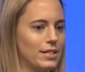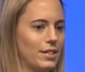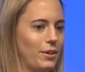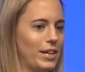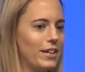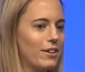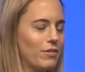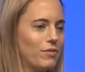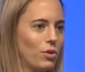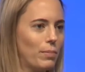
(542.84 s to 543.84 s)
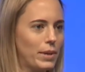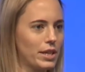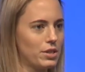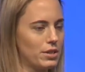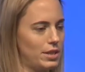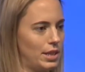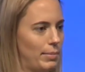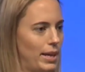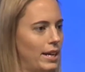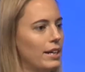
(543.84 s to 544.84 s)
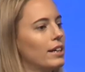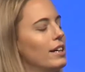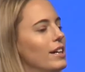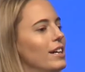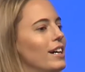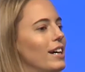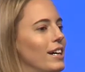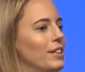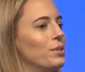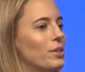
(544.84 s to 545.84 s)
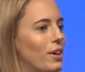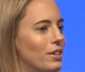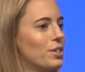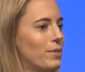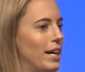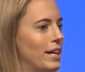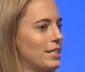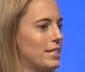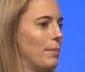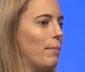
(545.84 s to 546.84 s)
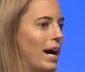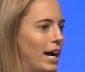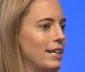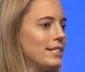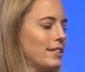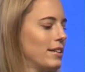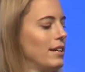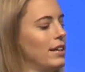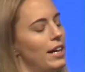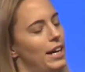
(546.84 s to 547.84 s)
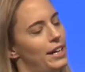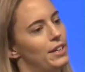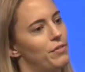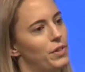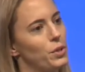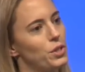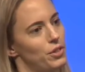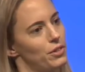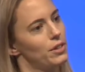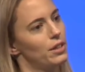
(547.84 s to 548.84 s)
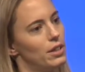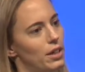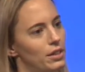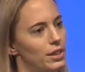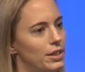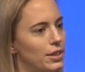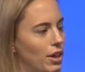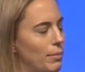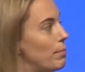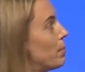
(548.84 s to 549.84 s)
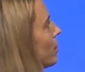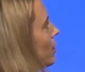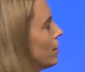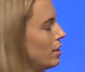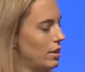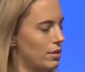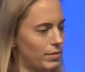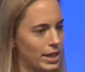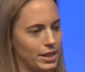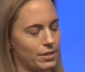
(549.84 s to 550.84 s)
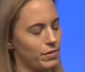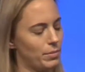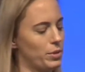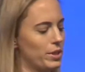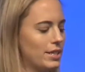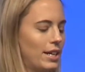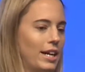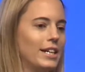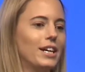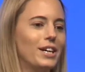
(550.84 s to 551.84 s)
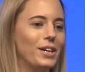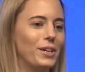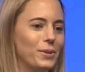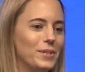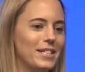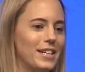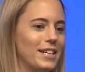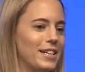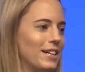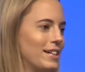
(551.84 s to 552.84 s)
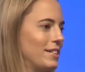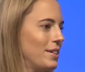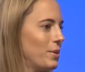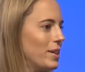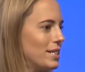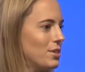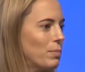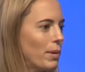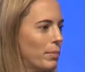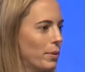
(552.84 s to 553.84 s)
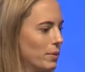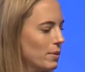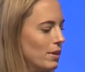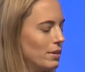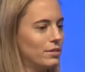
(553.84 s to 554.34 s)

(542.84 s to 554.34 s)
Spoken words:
So here are 4 pictures in the back to contrast the past and the future. On the top right from your side, you see the US Super Bowl.